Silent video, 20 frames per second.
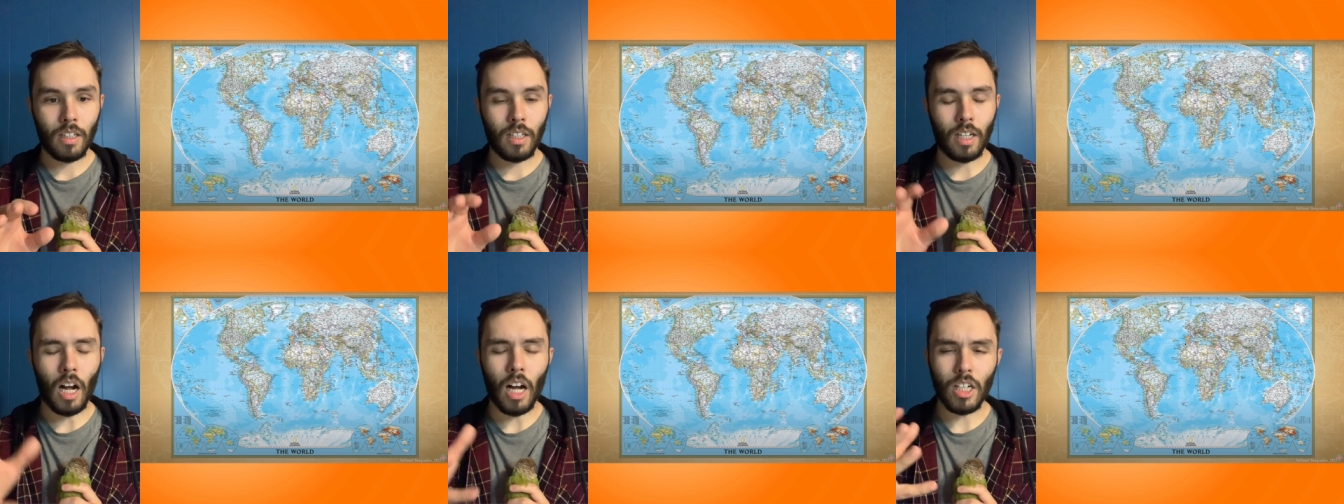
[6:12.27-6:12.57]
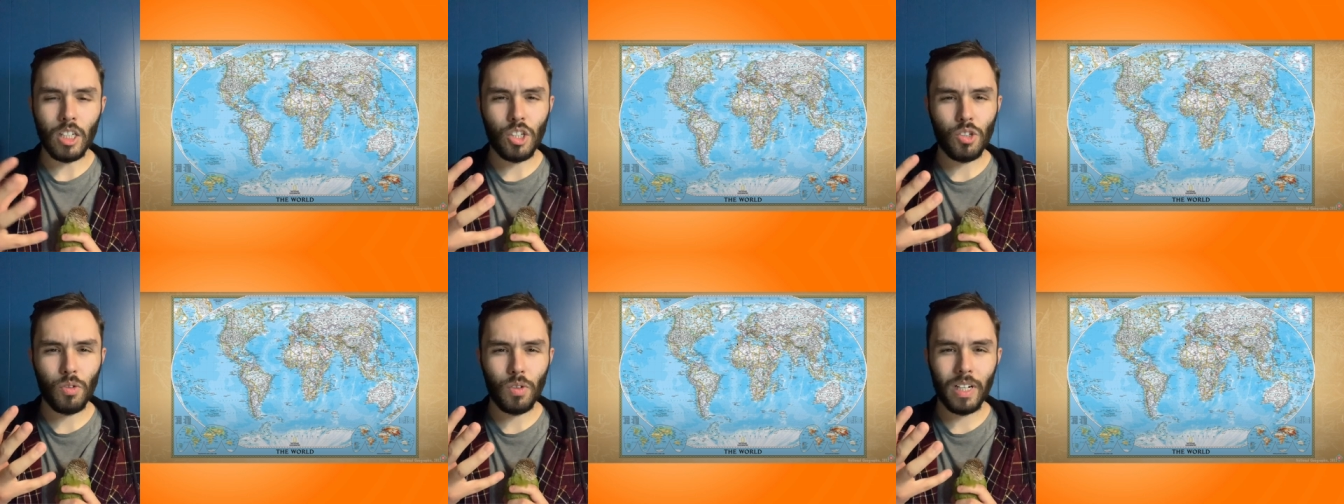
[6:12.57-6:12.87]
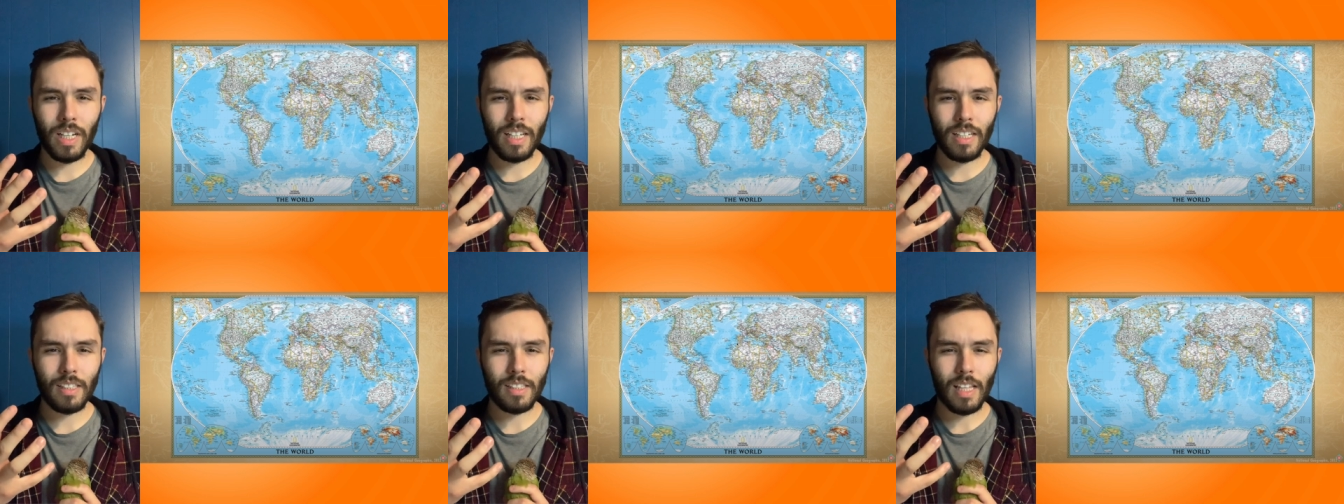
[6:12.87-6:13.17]

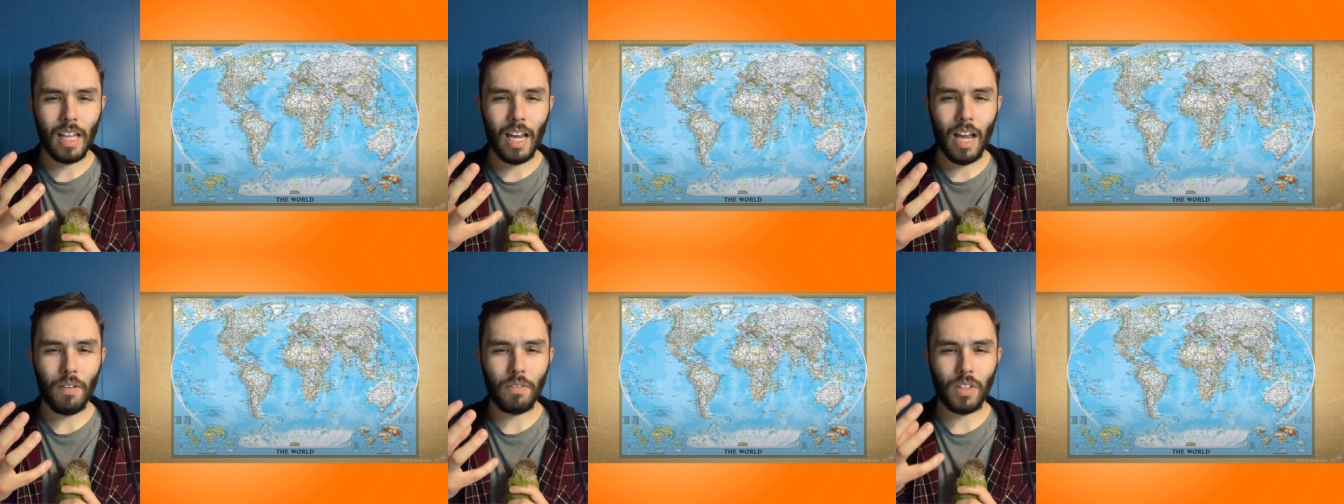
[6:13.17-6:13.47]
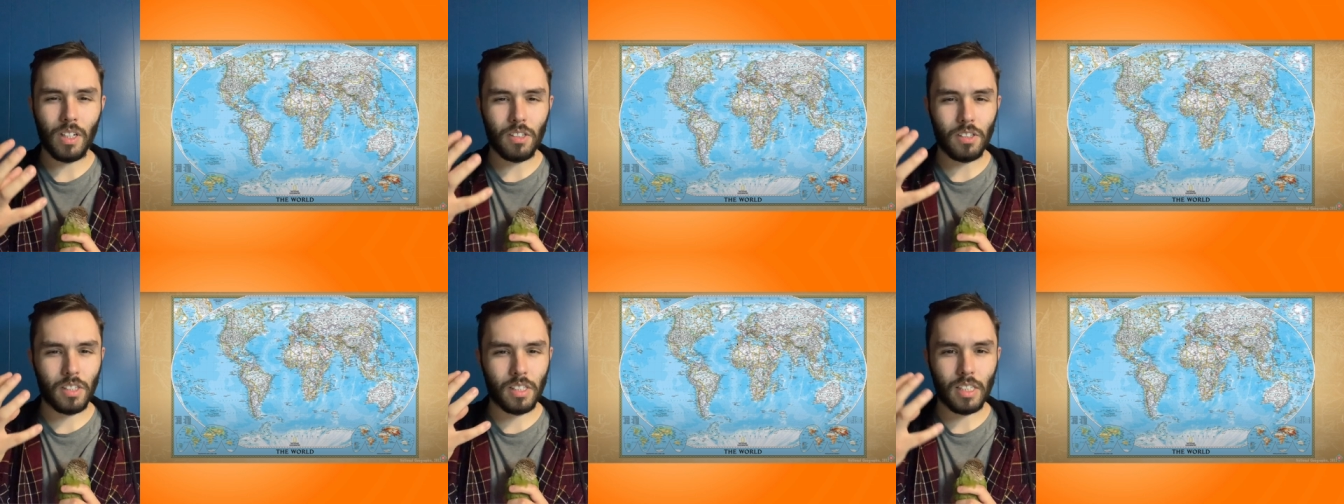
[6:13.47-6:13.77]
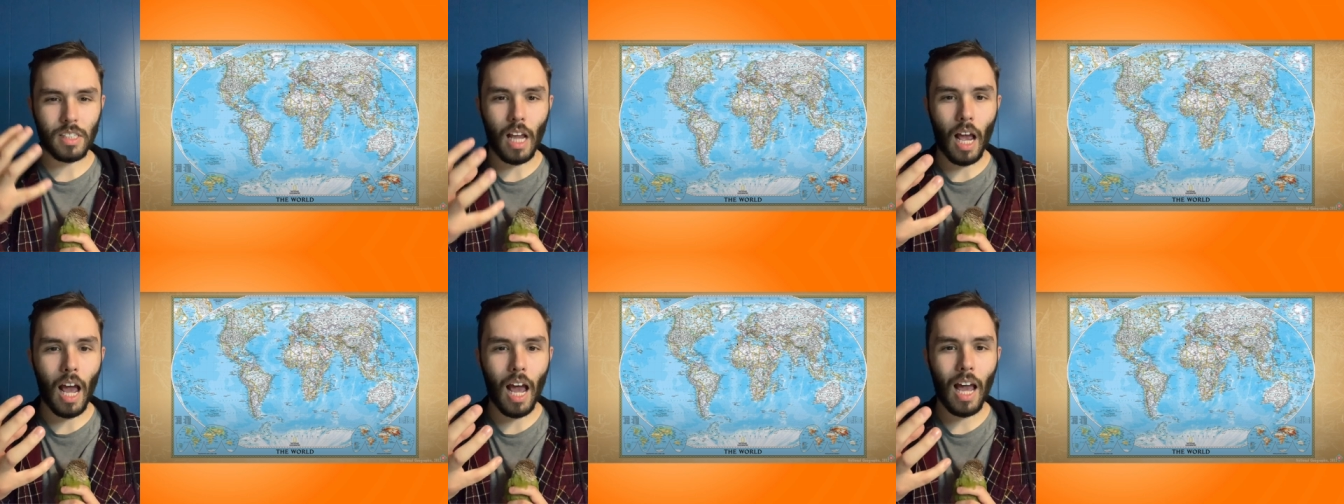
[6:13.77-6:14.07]
countries, they have their
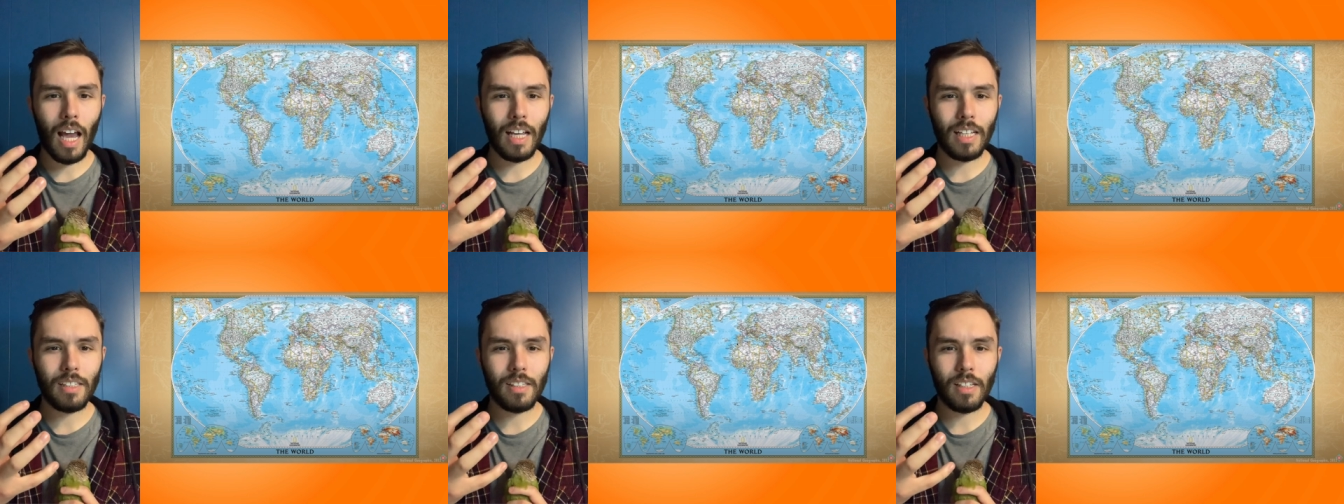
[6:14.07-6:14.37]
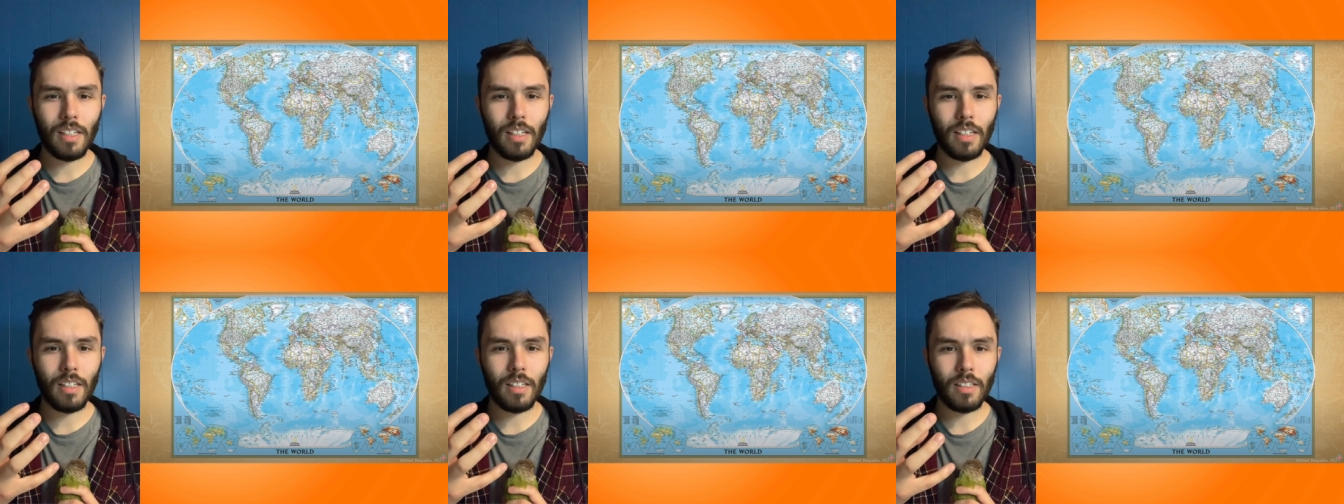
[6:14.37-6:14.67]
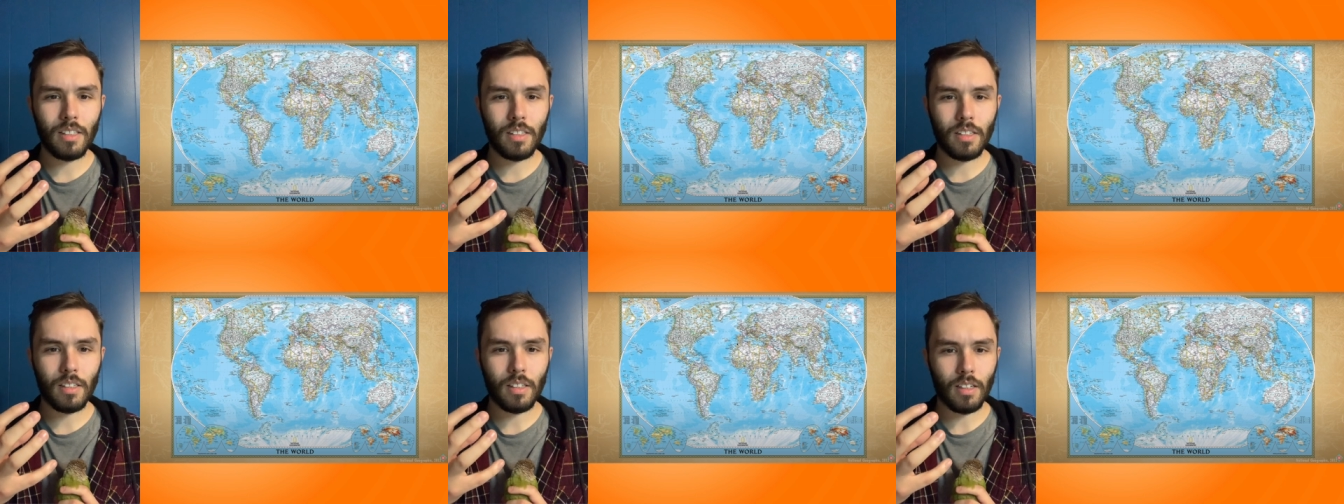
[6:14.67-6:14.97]

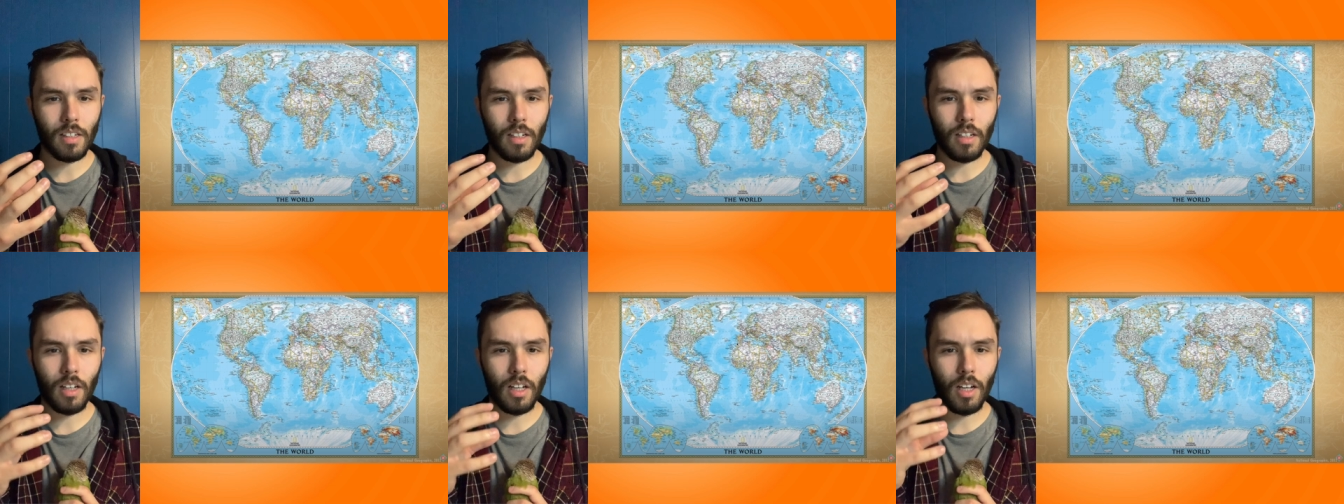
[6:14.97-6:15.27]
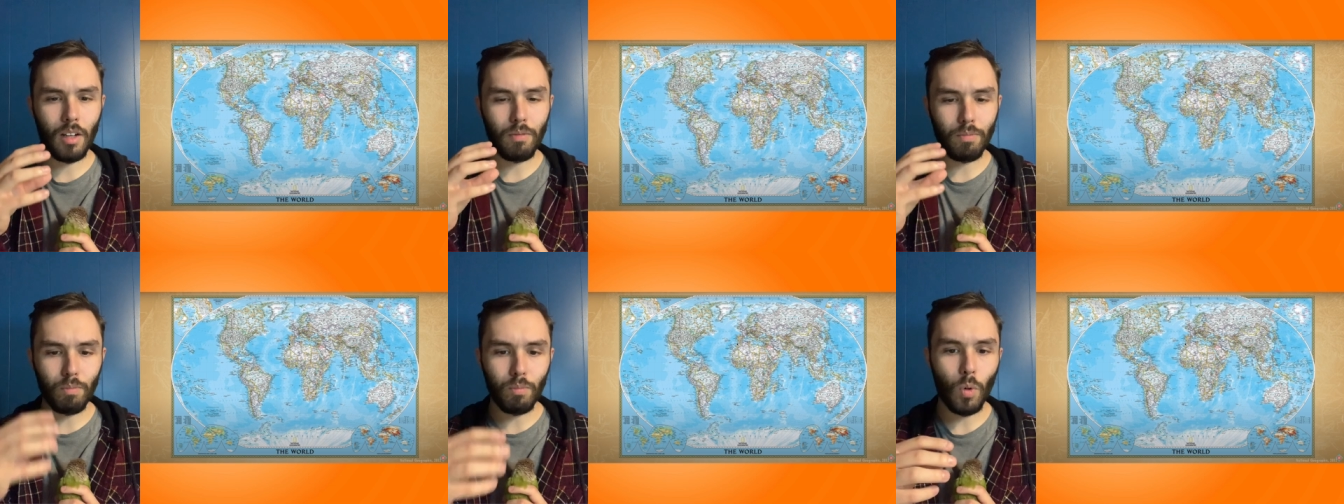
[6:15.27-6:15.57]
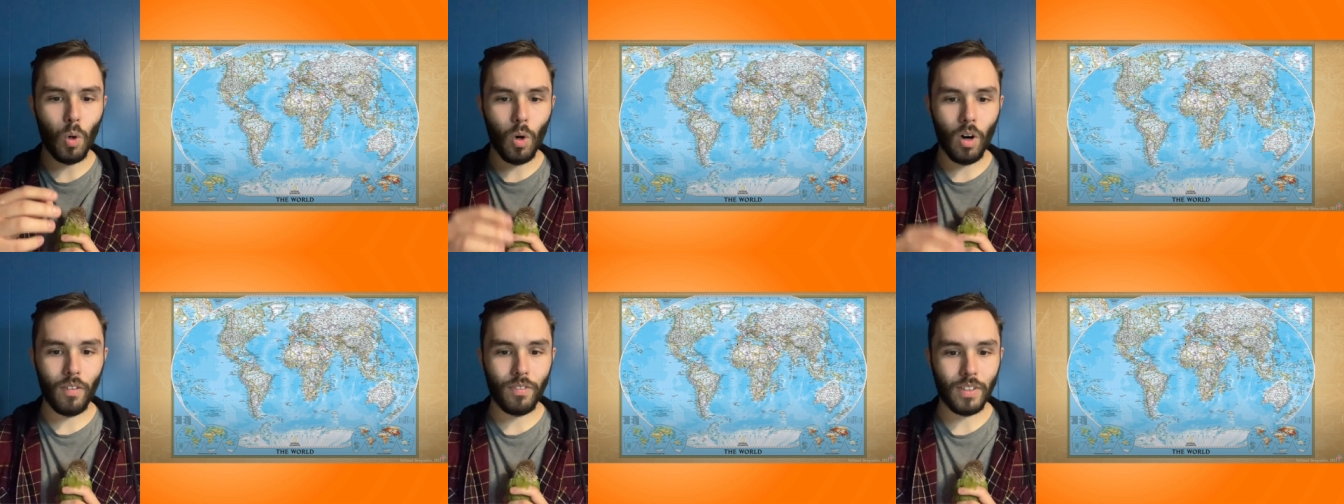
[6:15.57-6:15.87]
sizes uh,
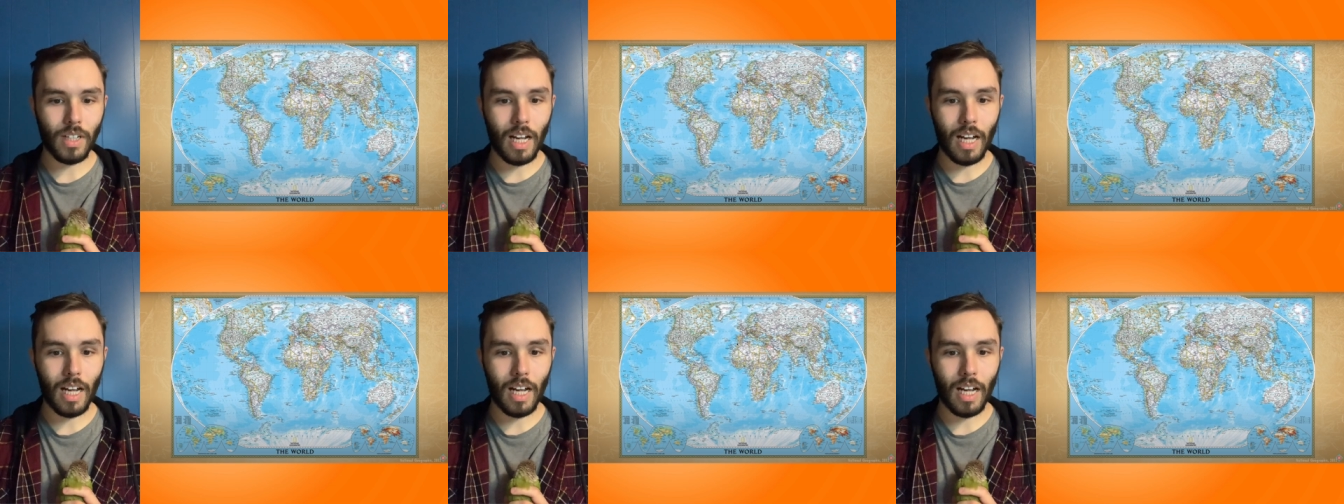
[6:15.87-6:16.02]
morphed.